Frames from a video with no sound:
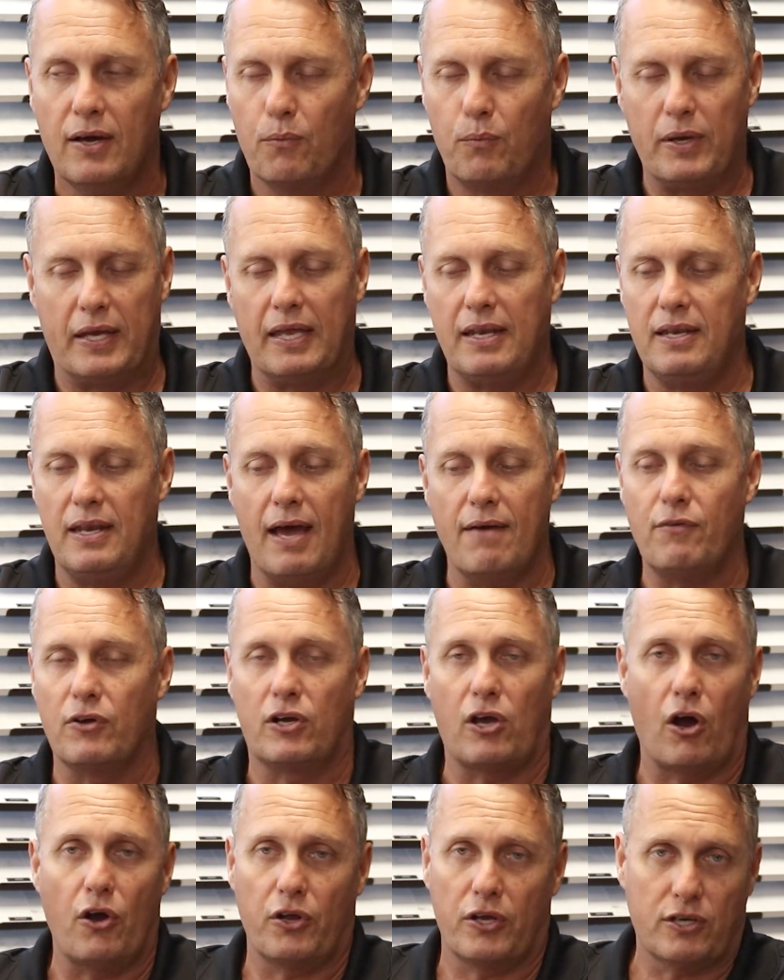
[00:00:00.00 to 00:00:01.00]
We can never
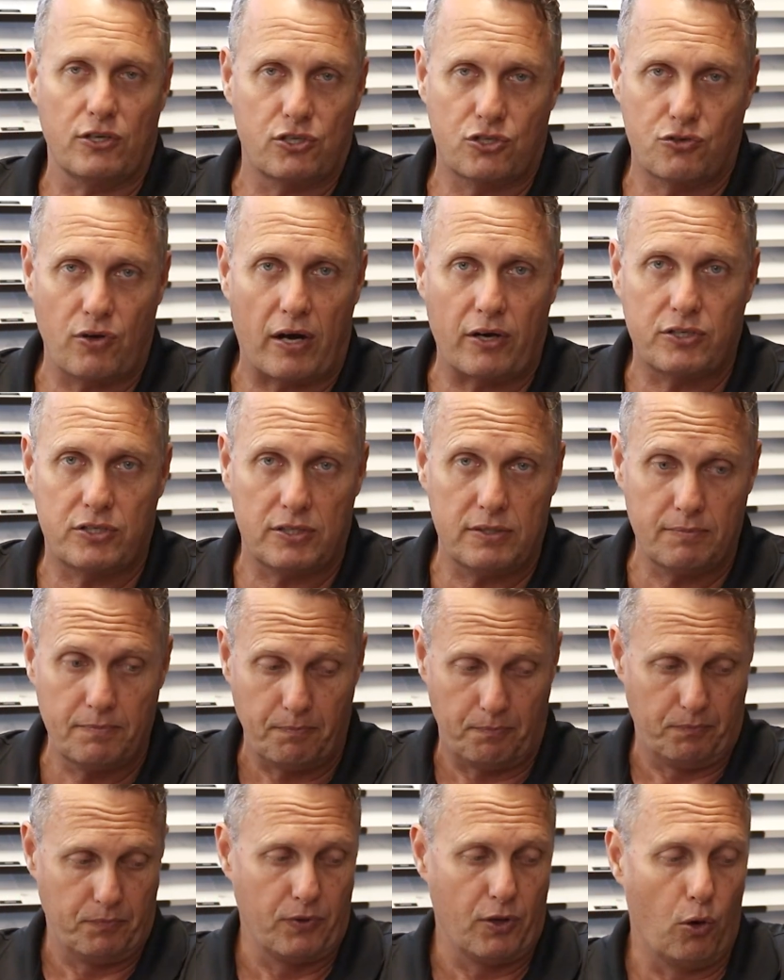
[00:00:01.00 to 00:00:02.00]
go to construction
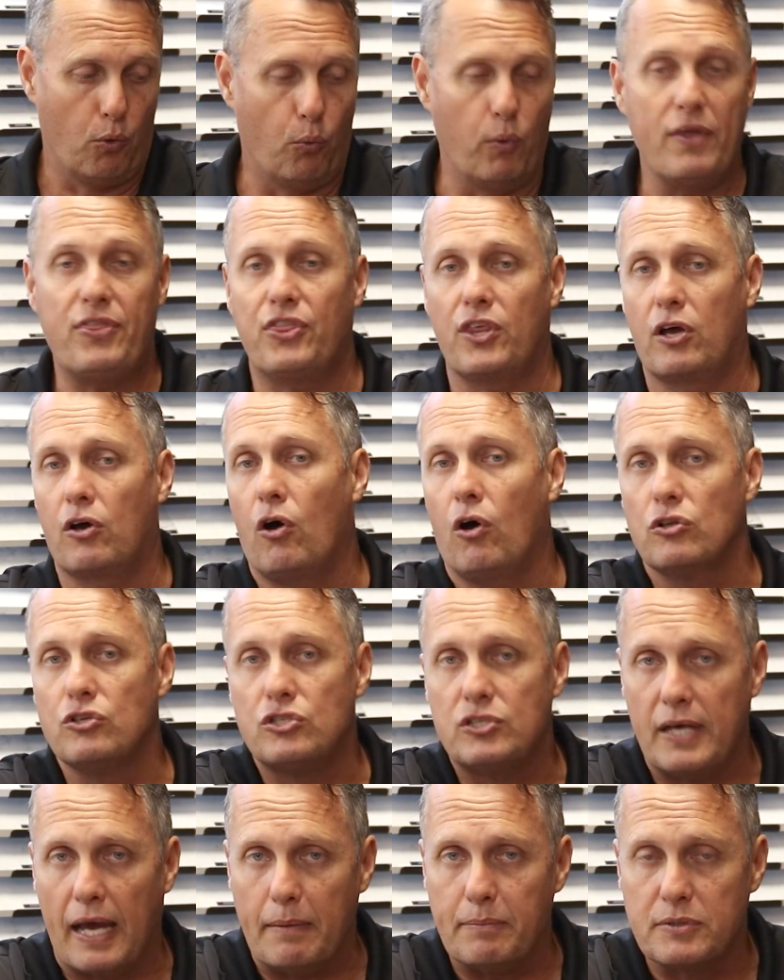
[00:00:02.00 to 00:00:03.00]
with the
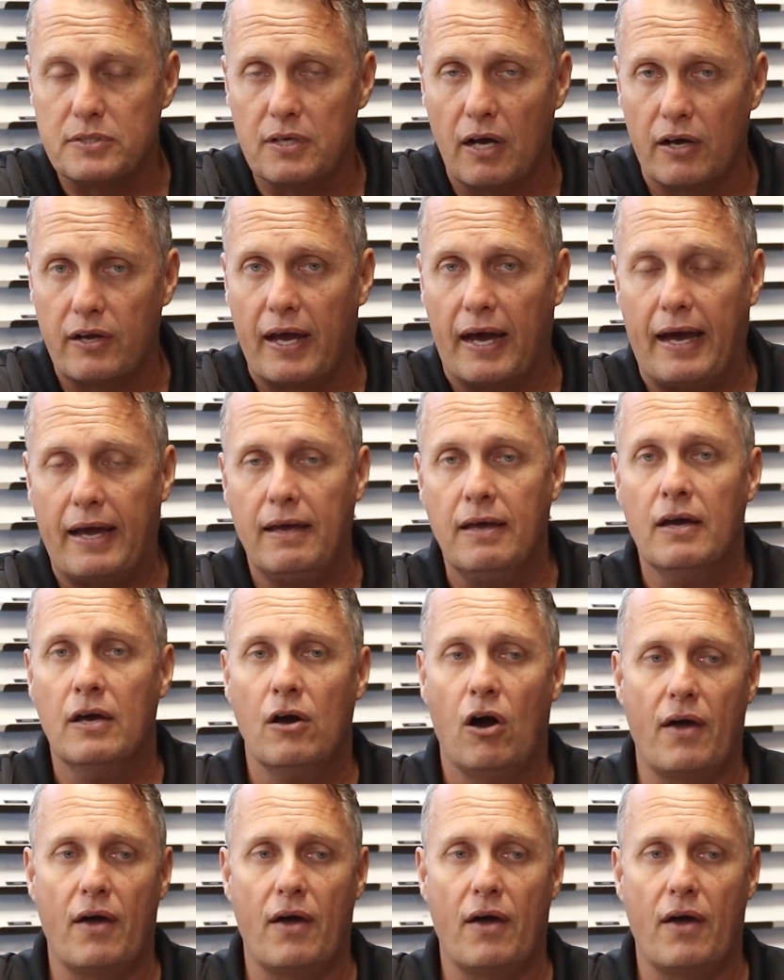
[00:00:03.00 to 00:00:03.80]
concepts. Okay.